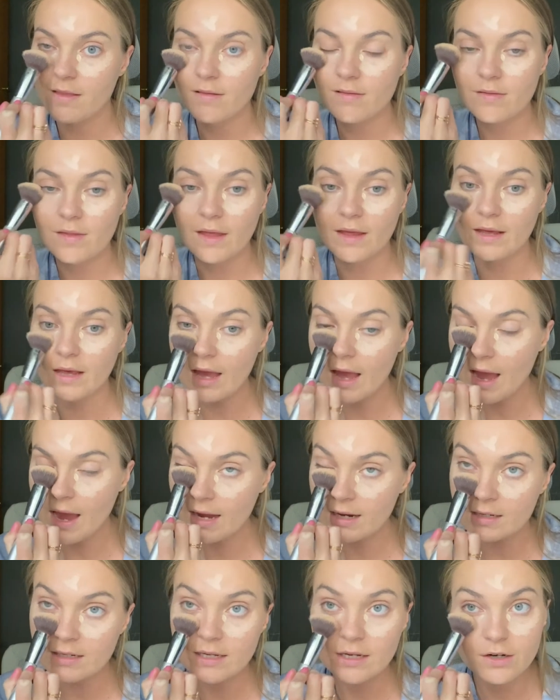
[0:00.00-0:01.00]
like
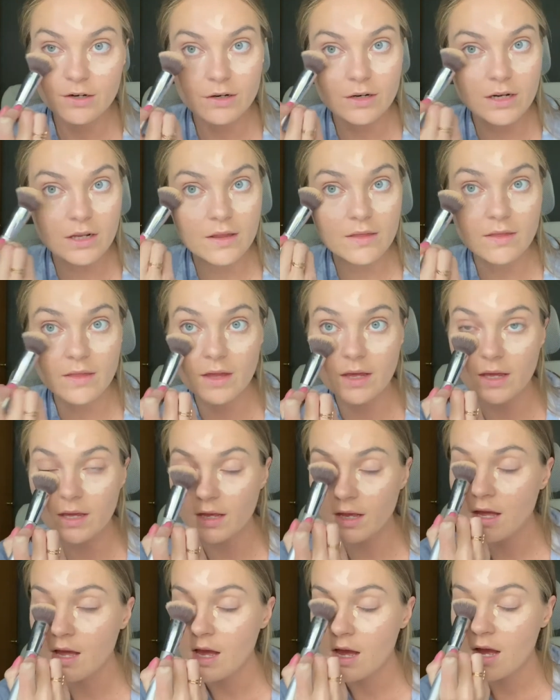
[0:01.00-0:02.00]
acne or
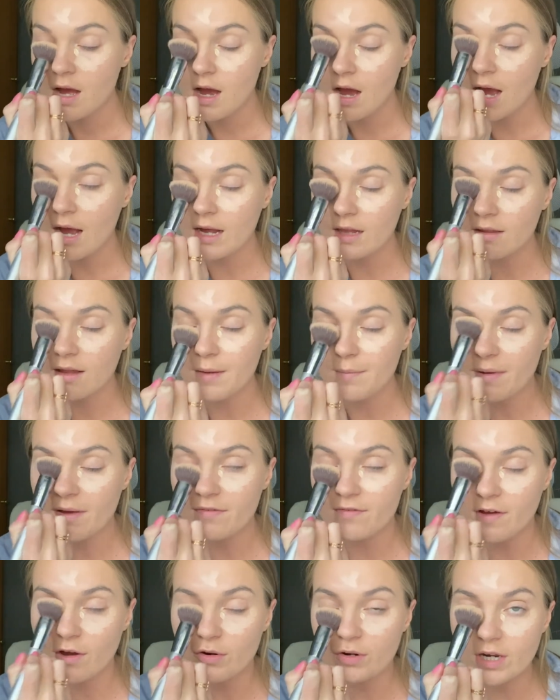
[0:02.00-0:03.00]
anything. I let my
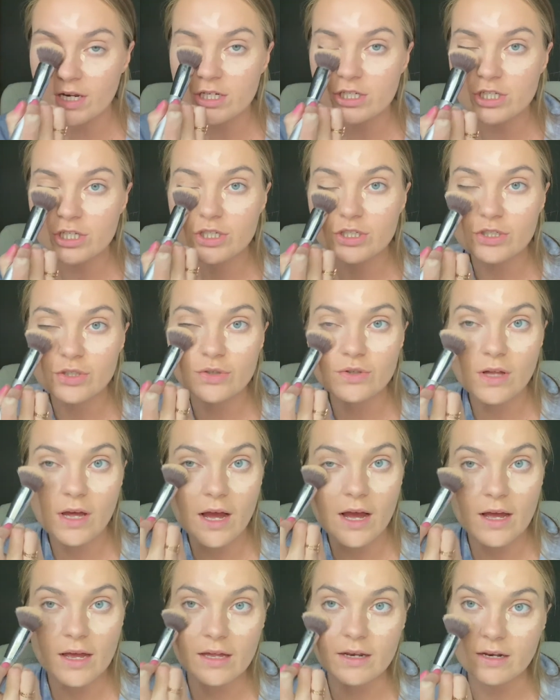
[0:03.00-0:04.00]
foundation do
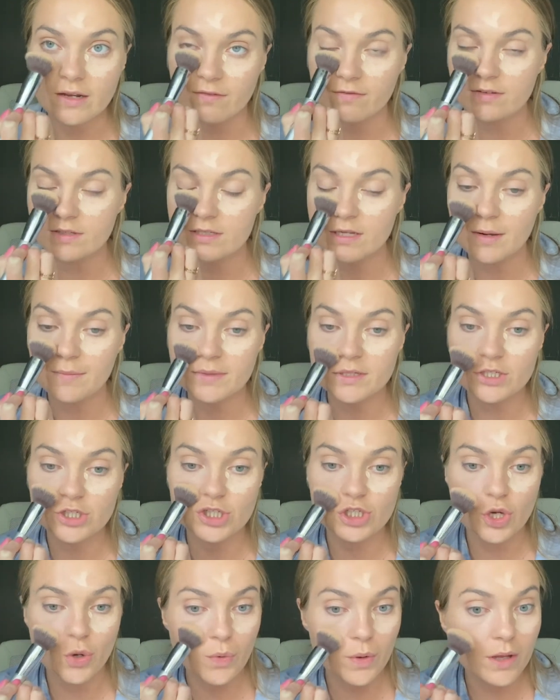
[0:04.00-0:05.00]
that, and if some is
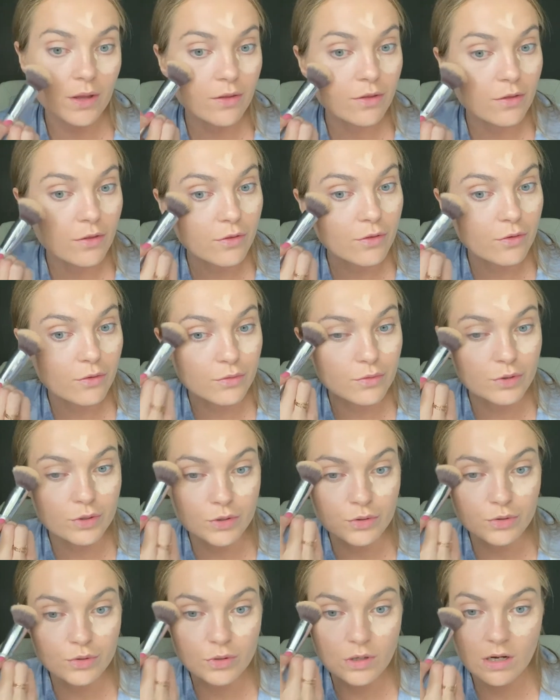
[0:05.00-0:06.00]
showing
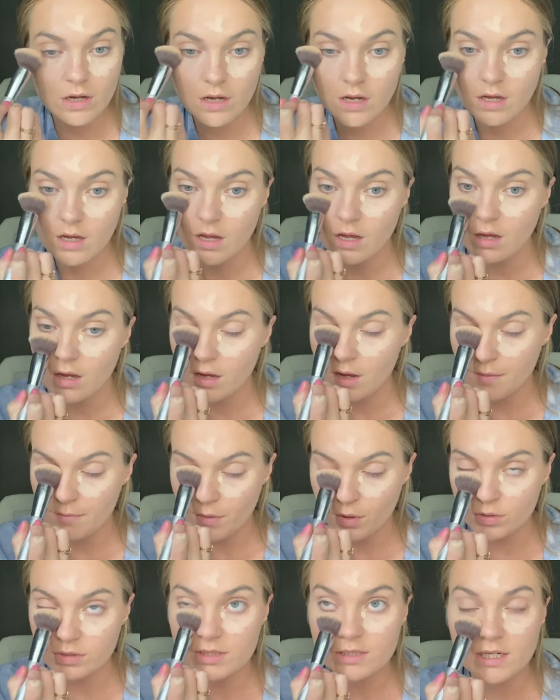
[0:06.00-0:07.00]
through,
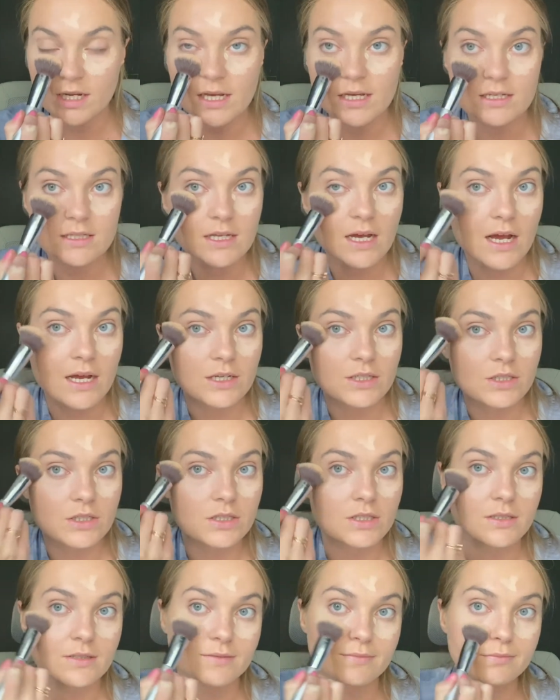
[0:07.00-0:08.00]
most days I
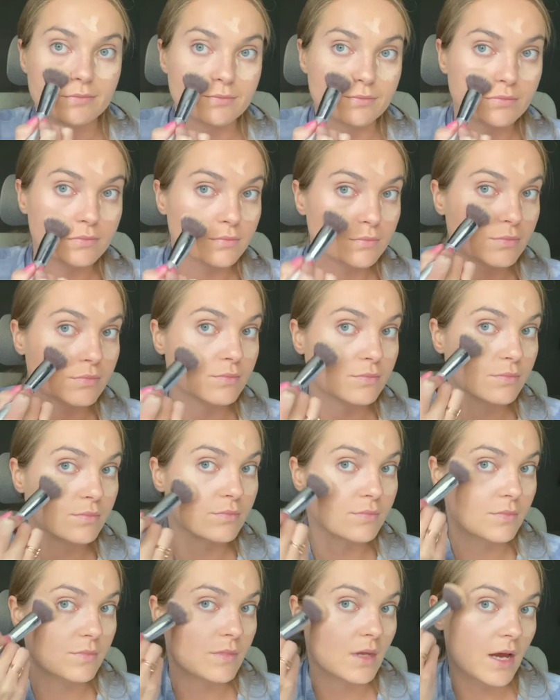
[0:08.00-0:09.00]
just
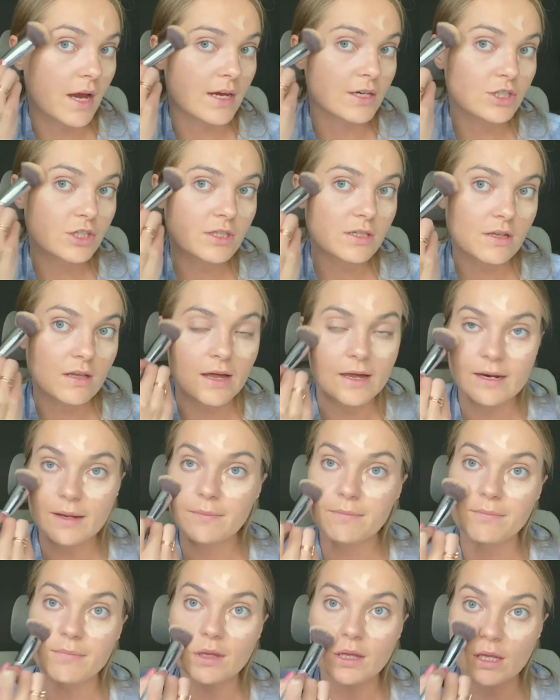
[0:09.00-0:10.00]
let
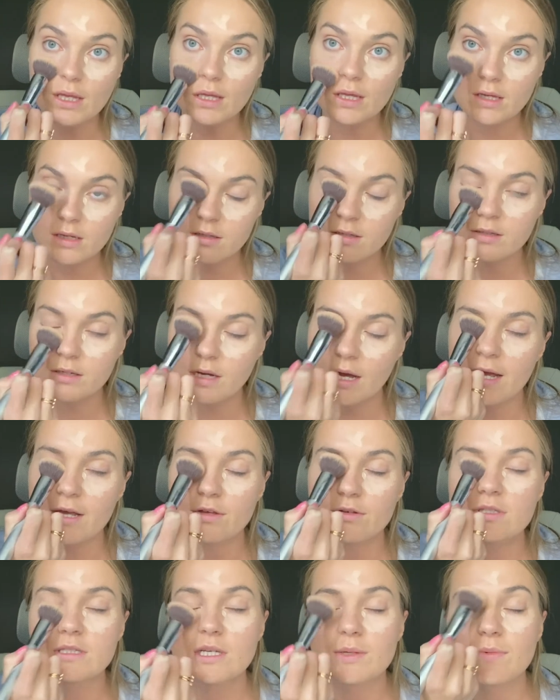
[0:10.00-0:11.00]
it be. I
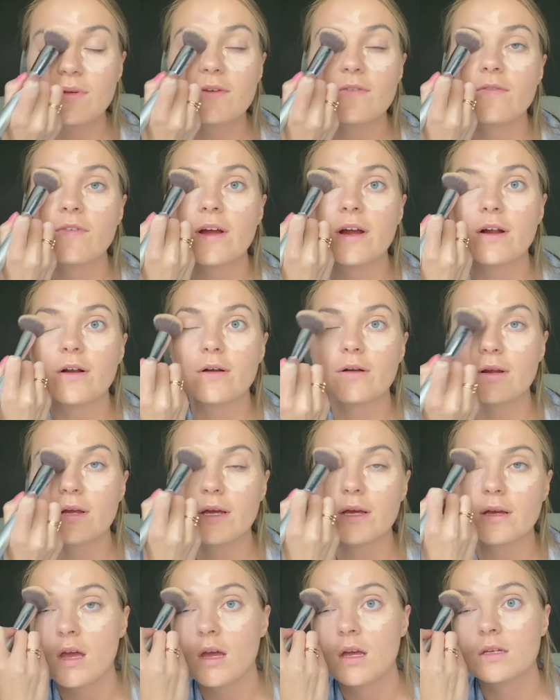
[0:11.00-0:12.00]
used to be
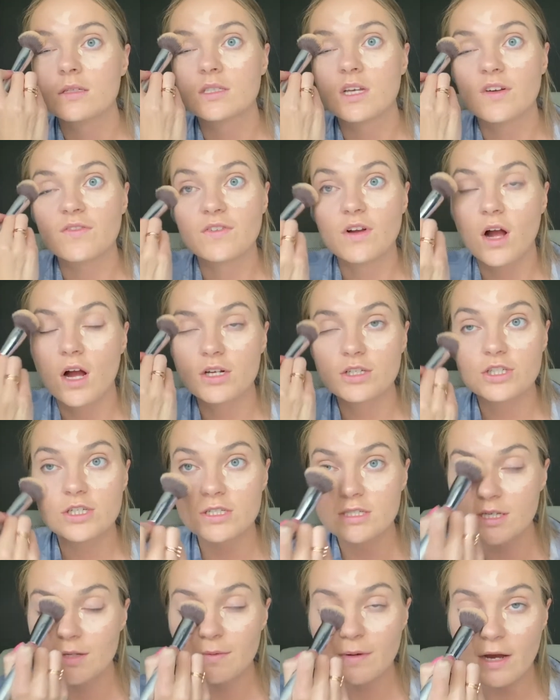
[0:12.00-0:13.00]
very
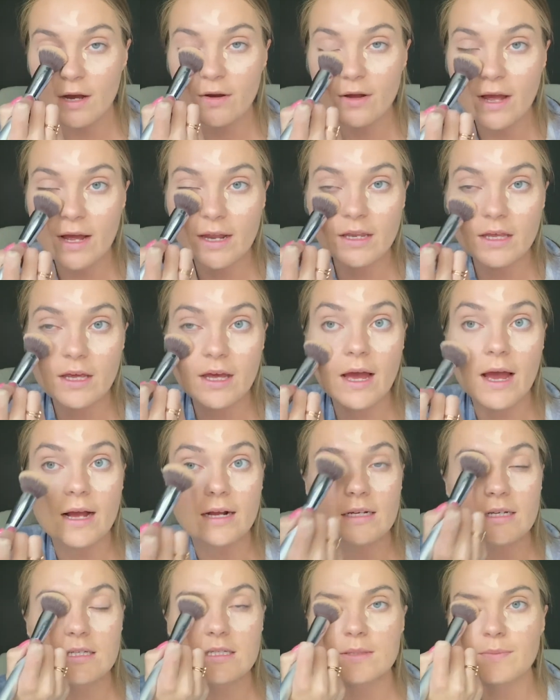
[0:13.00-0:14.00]
self-conscious about any
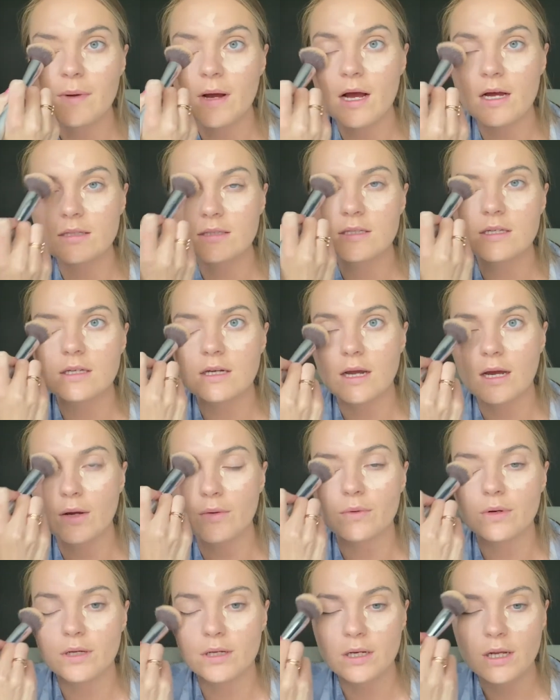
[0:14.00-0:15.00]
acne spots, and I
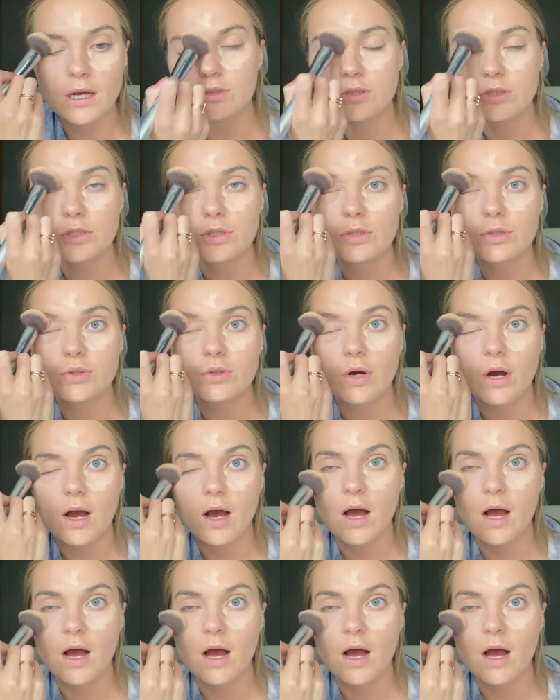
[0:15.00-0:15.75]
would do